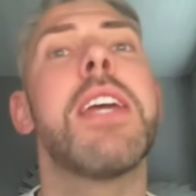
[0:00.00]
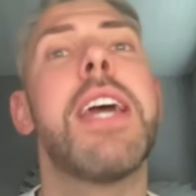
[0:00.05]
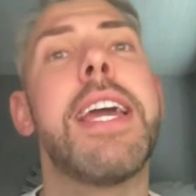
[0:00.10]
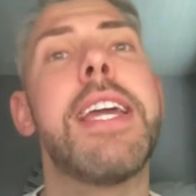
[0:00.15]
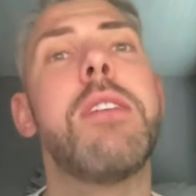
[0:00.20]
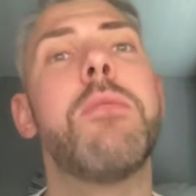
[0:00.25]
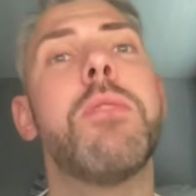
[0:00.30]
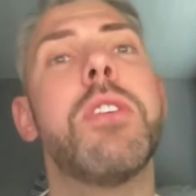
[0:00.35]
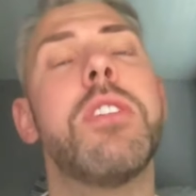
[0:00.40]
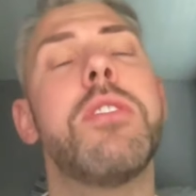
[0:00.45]

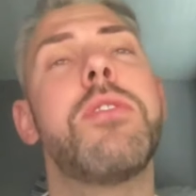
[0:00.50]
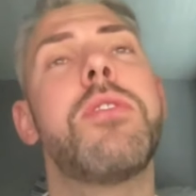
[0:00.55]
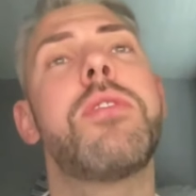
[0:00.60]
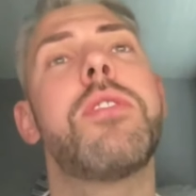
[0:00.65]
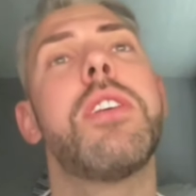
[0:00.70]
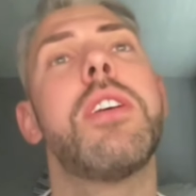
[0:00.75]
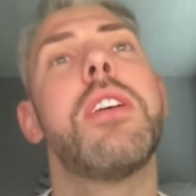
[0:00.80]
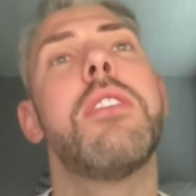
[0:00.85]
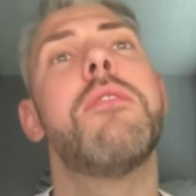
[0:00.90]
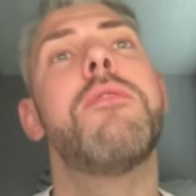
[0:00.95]
he
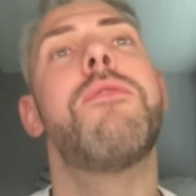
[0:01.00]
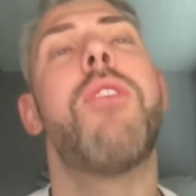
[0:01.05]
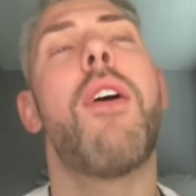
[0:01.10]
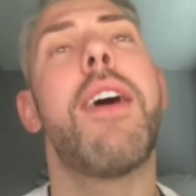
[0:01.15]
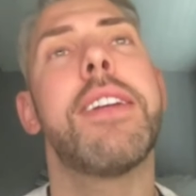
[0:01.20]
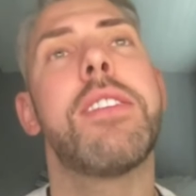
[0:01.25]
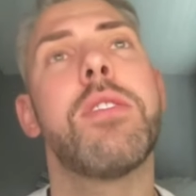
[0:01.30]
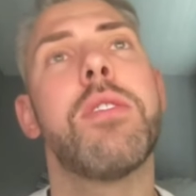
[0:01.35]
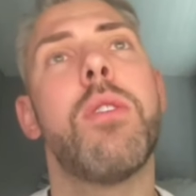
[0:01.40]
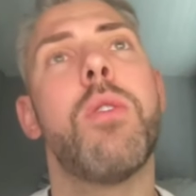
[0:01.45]
was
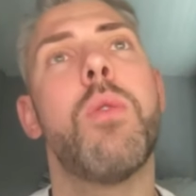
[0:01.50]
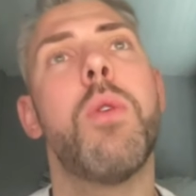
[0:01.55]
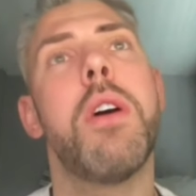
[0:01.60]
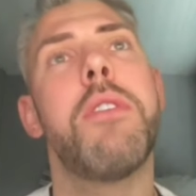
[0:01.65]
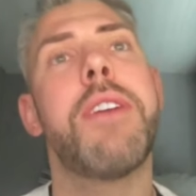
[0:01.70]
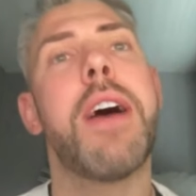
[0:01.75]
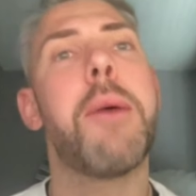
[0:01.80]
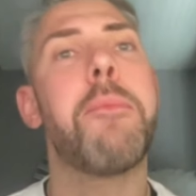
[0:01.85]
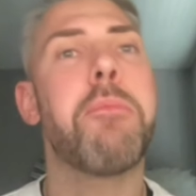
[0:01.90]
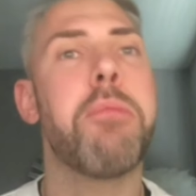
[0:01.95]
vital
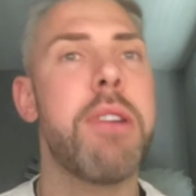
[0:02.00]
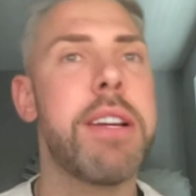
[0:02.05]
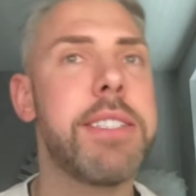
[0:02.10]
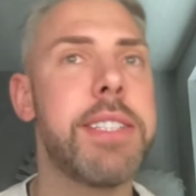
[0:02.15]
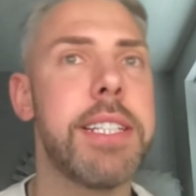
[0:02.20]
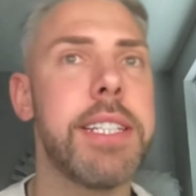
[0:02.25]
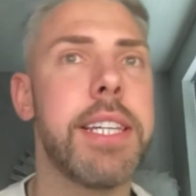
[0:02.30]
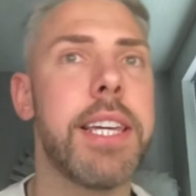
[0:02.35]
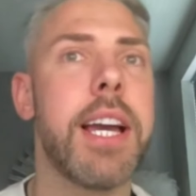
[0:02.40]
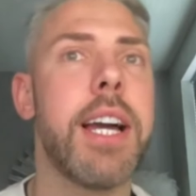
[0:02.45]
of our
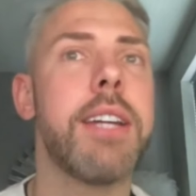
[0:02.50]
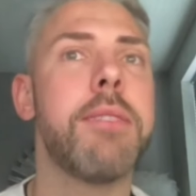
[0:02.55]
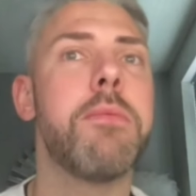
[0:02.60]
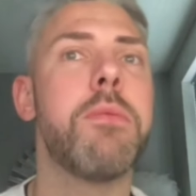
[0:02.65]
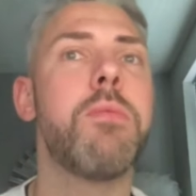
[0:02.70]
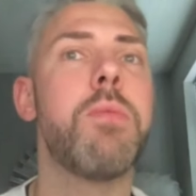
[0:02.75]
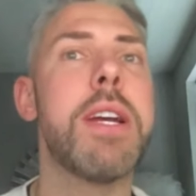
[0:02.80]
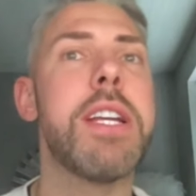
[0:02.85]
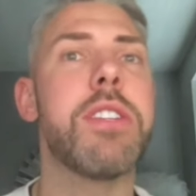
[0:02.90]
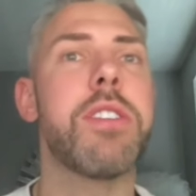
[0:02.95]
pressing
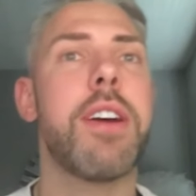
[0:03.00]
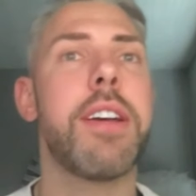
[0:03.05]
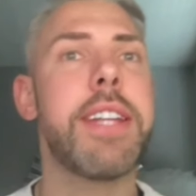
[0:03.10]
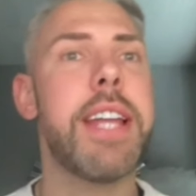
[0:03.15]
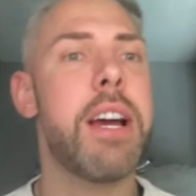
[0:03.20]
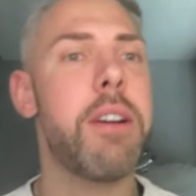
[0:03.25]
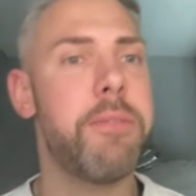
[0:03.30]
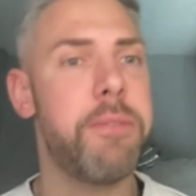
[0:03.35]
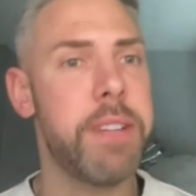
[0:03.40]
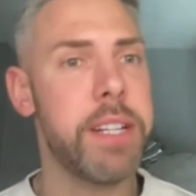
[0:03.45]
game, which I
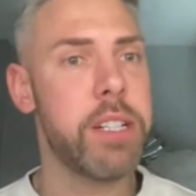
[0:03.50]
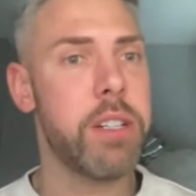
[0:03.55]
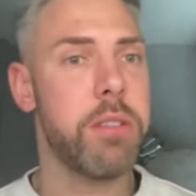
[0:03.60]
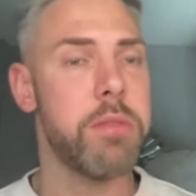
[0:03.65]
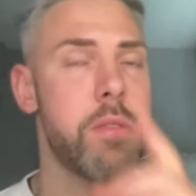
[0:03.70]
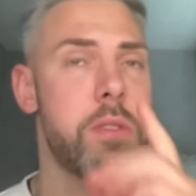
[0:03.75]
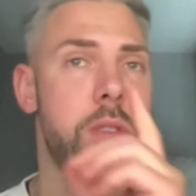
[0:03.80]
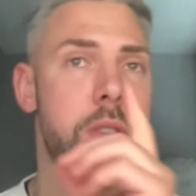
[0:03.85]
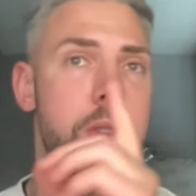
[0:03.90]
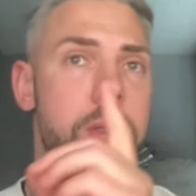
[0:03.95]
now flick
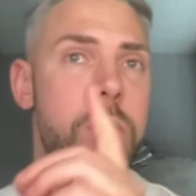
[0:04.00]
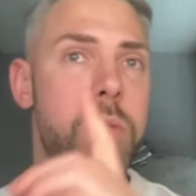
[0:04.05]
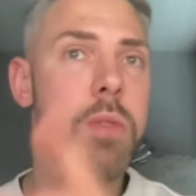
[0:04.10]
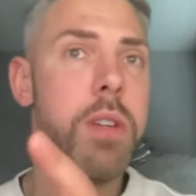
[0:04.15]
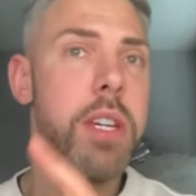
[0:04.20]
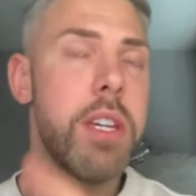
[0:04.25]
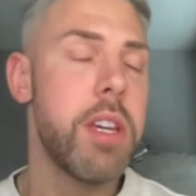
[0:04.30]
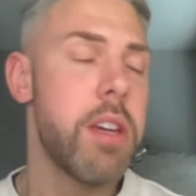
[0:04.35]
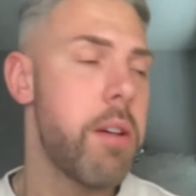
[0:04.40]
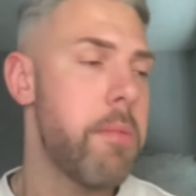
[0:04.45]
on to
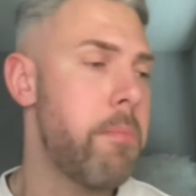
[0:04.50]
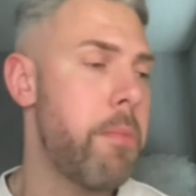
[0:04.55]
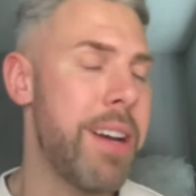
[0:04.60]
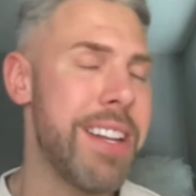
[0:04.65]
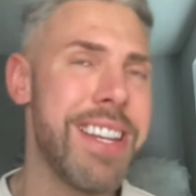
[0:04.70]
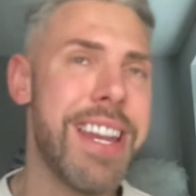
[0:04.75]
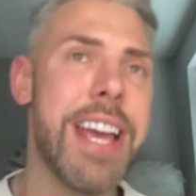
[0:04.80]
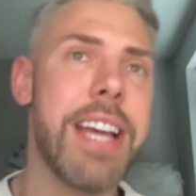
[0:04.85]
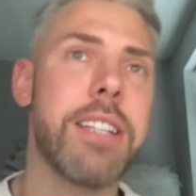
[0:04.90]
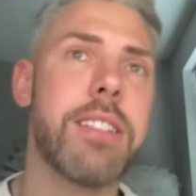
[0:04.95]

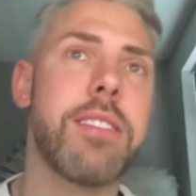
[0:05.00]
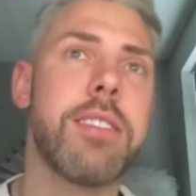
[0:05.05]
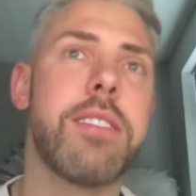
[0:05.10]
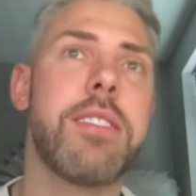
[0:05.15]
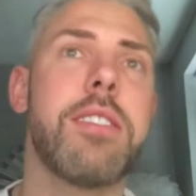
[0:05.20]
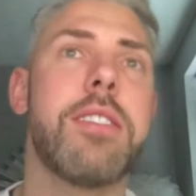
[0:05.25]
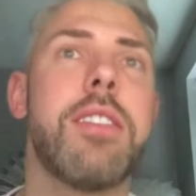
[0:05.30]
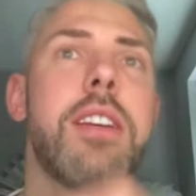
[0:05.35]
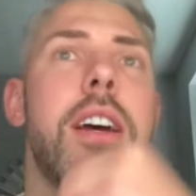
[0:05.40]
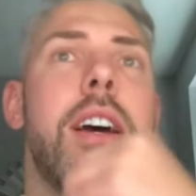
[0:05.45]
my
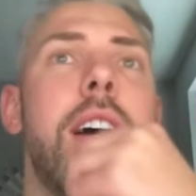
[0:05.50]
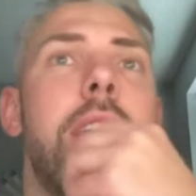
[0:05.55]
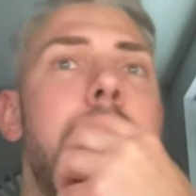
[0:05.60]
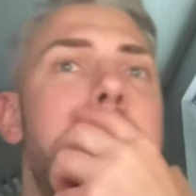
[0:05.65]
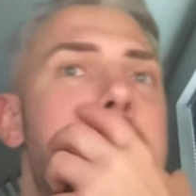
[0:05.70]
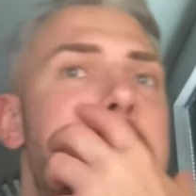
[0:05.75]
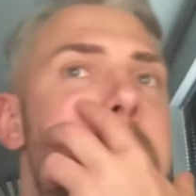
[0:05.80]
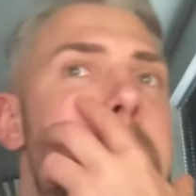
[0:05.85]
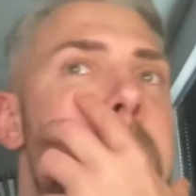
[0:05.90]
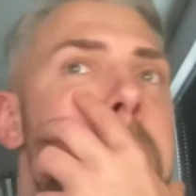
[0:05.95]
next
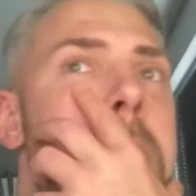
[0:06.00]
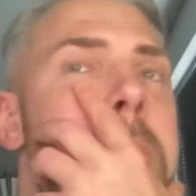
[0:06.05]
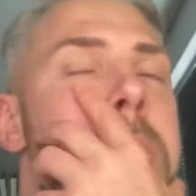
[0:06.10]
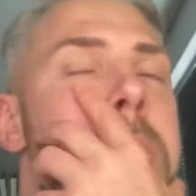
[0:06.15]
sort